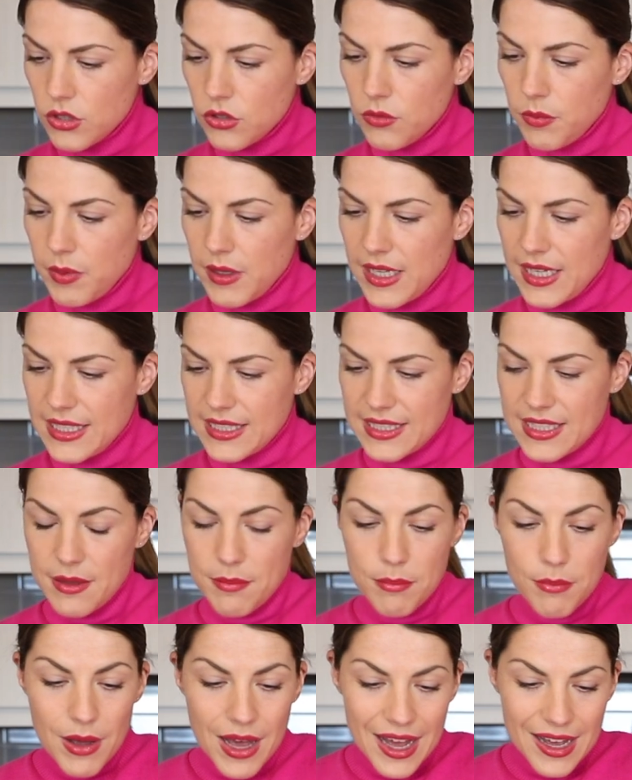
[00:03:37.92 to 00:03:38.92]
to place
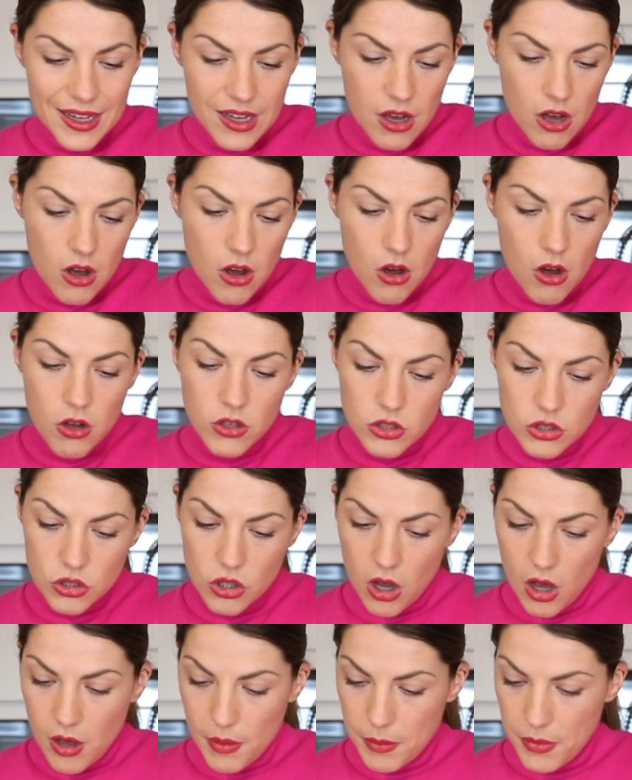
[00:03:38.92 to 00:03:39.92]
it back on
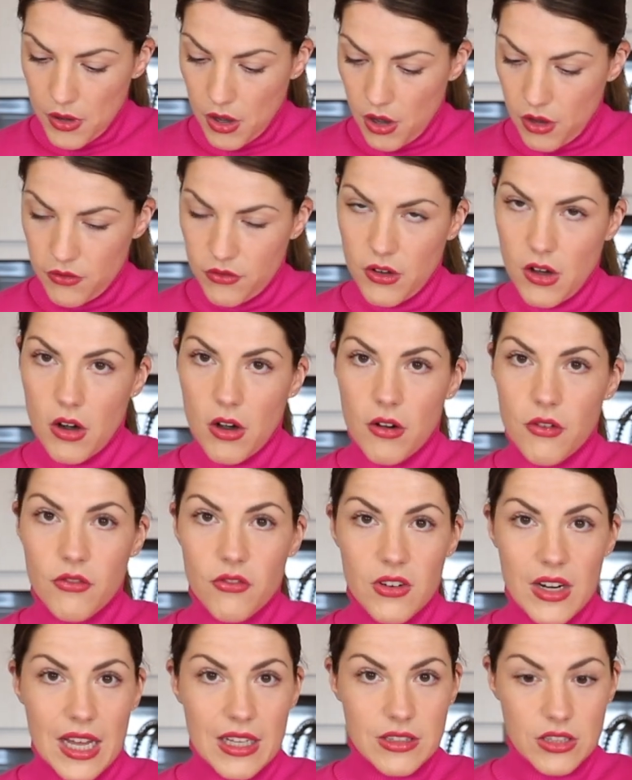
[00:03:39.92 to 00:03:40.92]
top of our
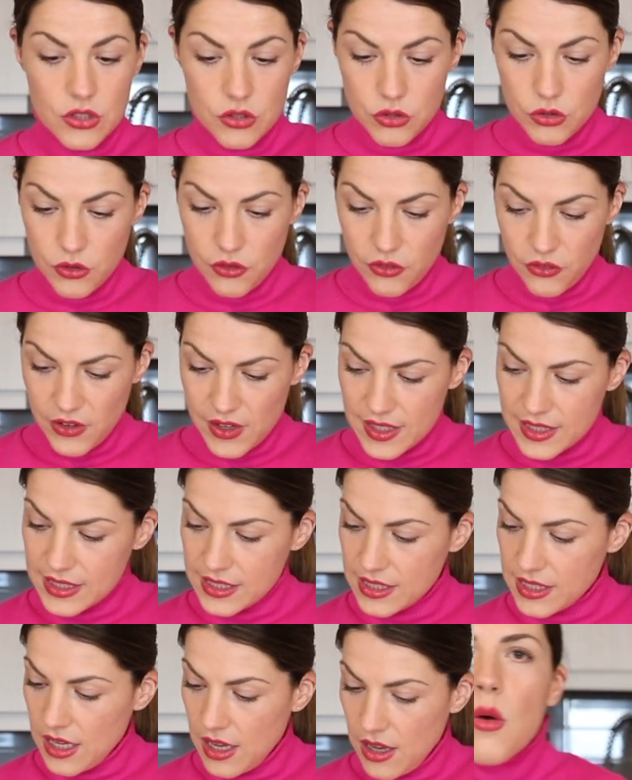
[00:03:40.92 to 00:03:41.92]
flat
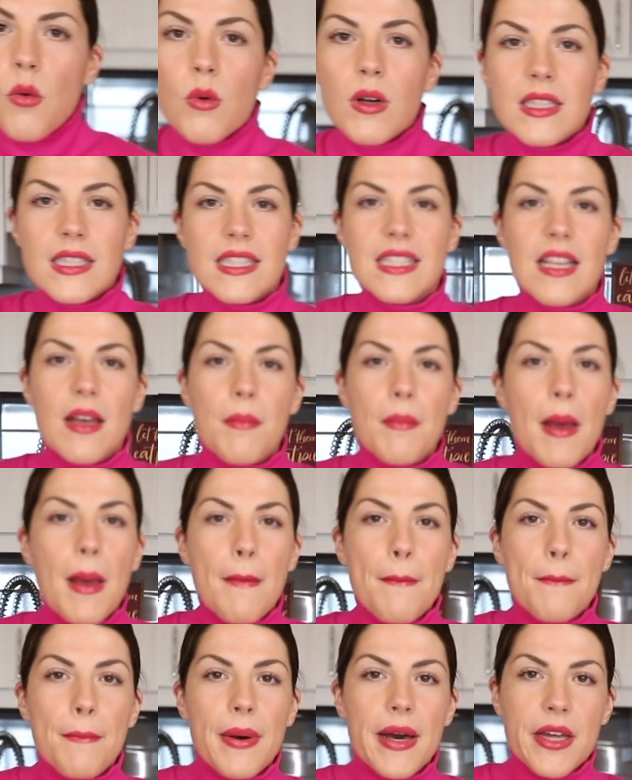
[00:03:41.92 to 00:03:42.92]
surface with some
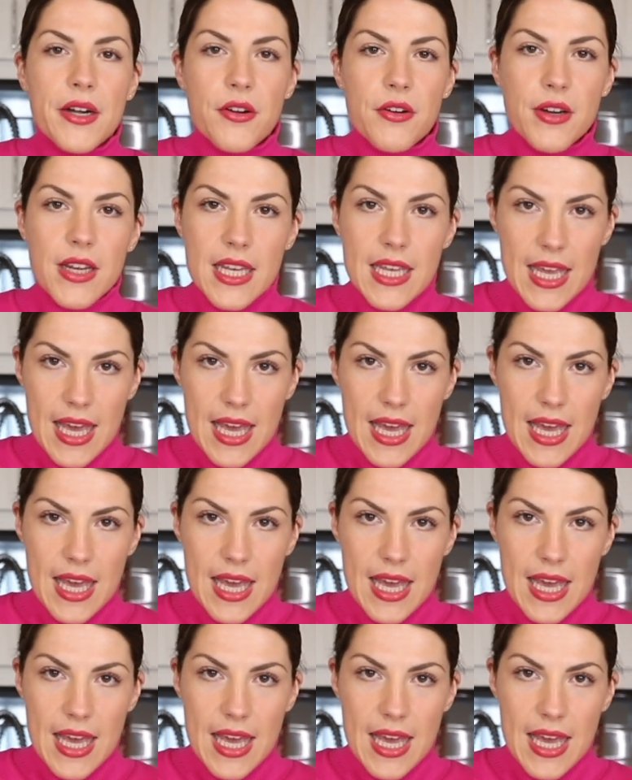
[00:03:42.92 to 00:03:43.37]
buttery